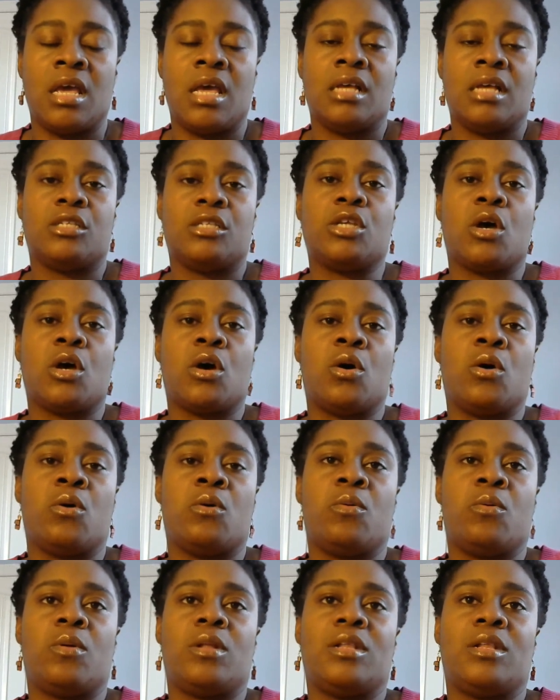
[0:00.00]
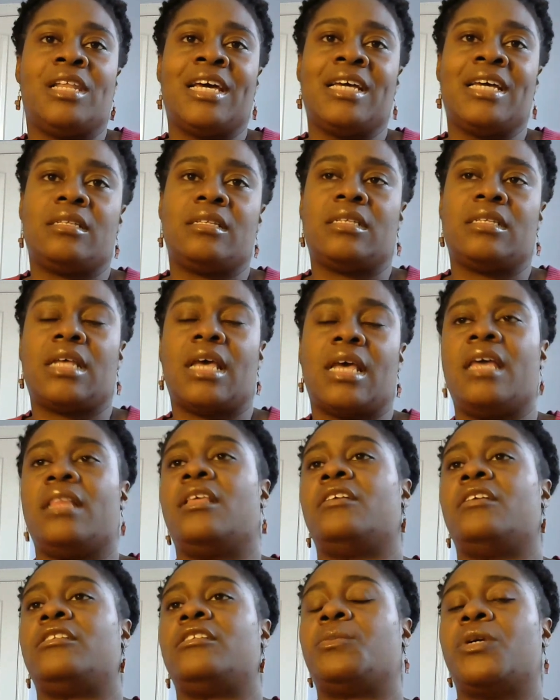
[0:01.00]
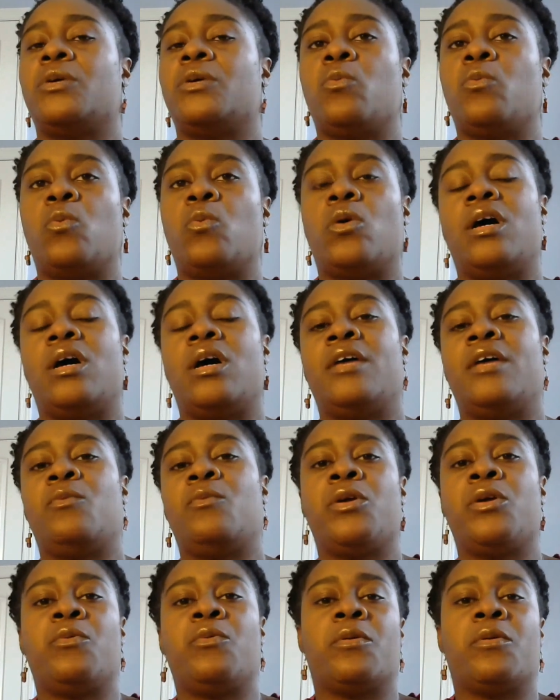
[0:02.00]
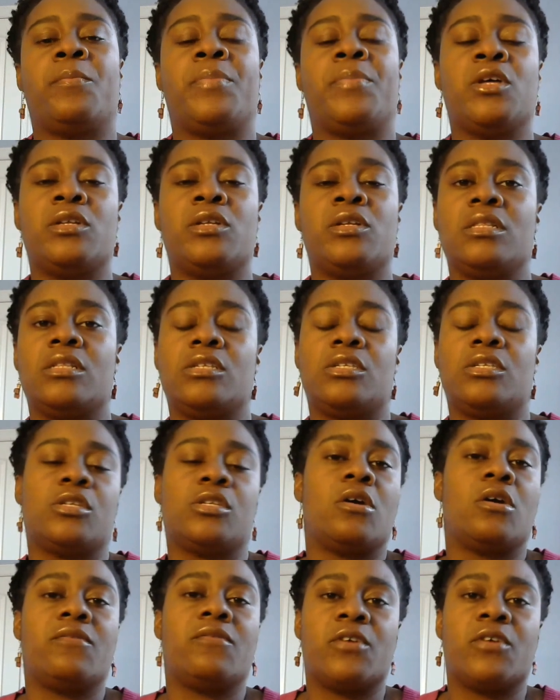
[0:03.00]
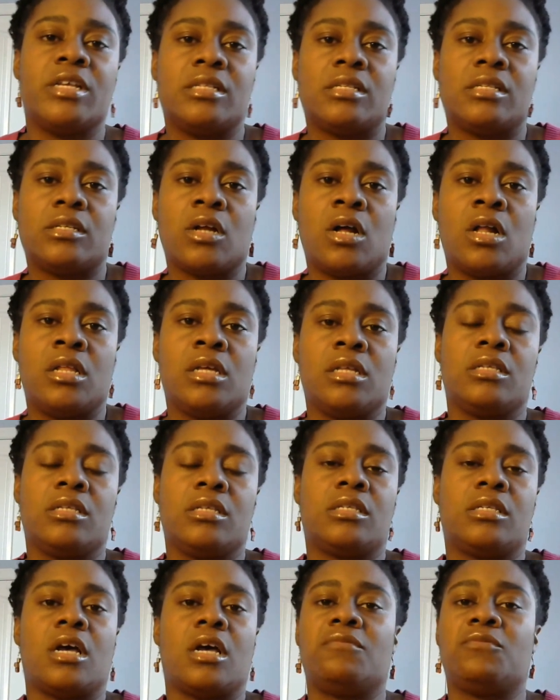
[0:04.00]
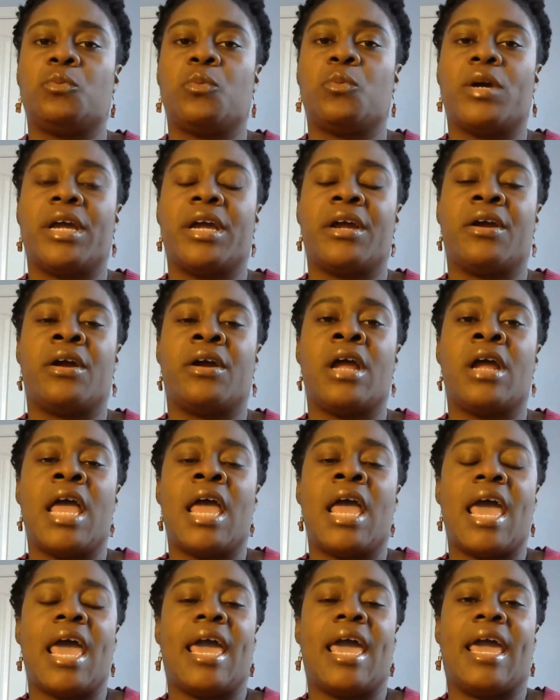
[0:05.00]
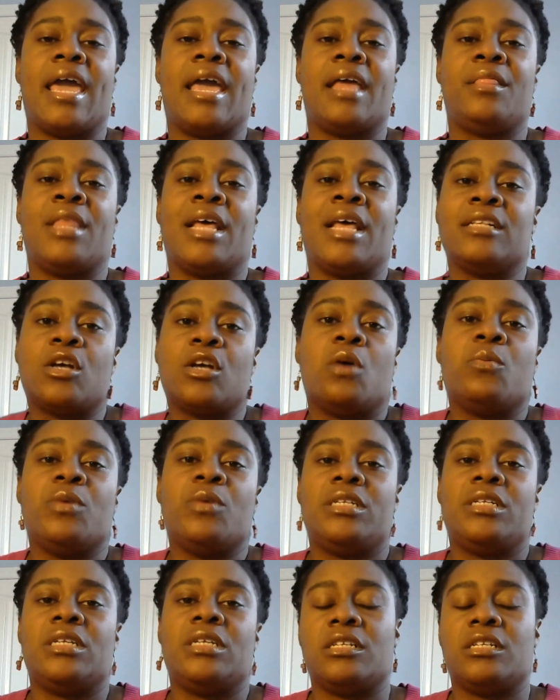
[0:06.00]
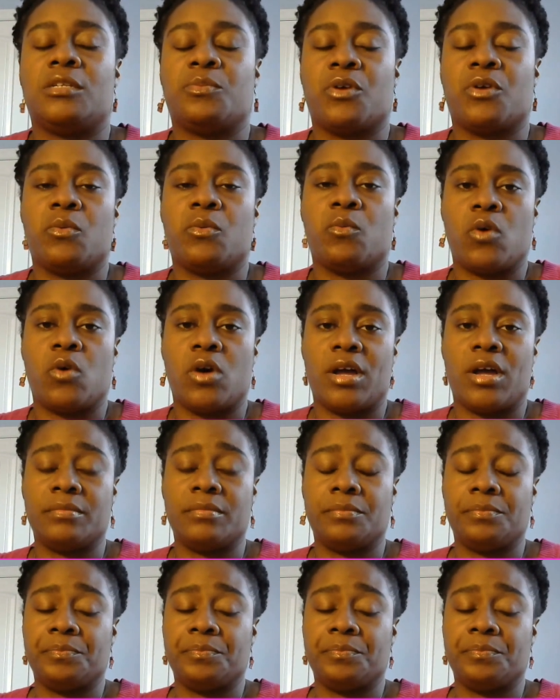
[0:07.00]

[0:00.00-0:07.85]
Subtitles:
So let's say that sprint 1, we were building the server, installing the software, and that's all we did in sprint 1.